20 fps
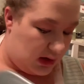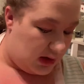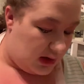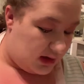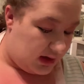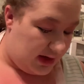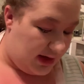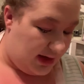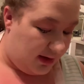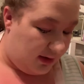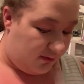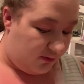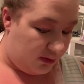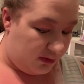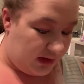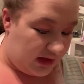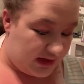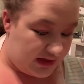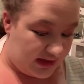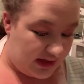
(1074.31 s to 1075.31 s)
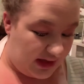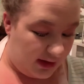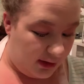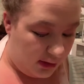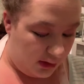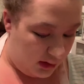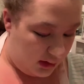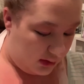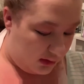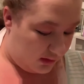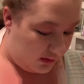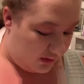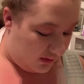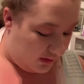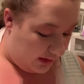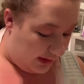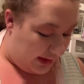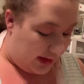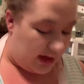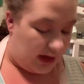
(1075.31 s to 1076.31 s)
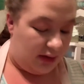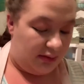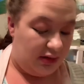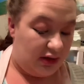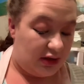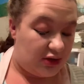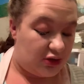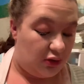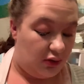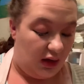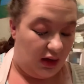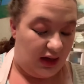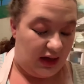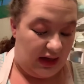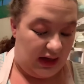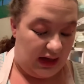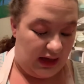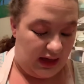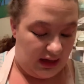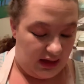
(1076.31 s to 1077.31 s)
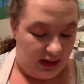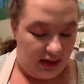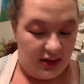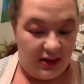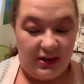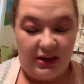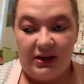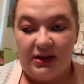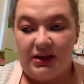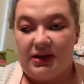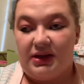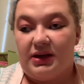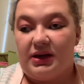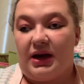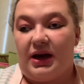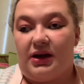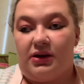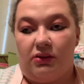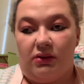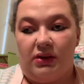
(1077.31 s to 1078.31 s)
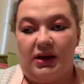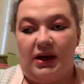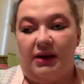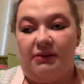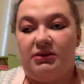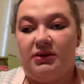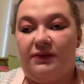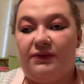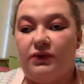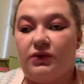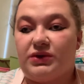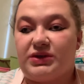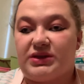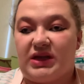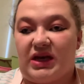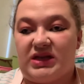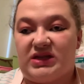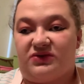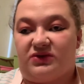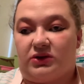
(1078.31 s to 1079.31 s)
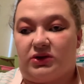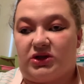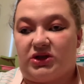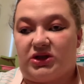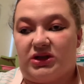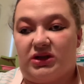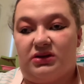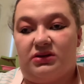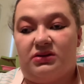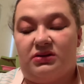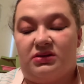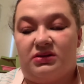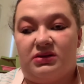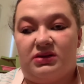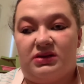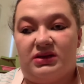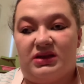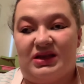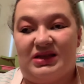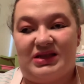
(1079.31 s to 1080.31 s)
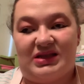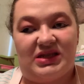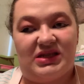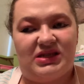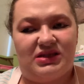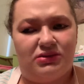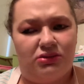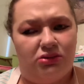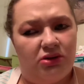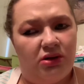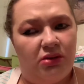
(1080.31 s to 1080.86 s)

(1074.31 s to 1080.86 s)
now for mascara, I'm going to try, I know I have the full size version, and this is sort